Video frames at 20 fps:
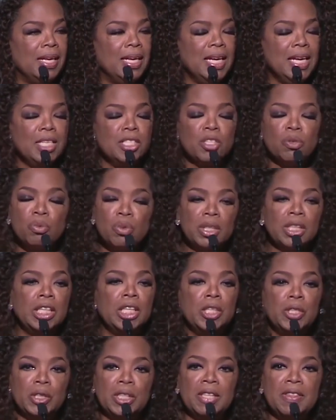only be
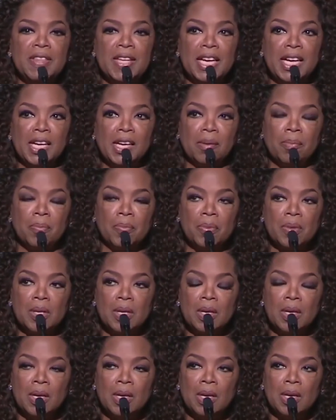gotten from someone with a
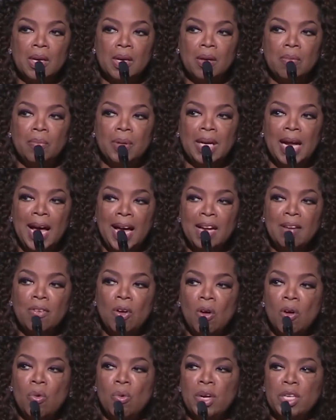genuine heart that
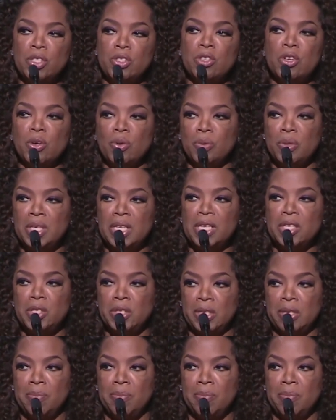delivers true and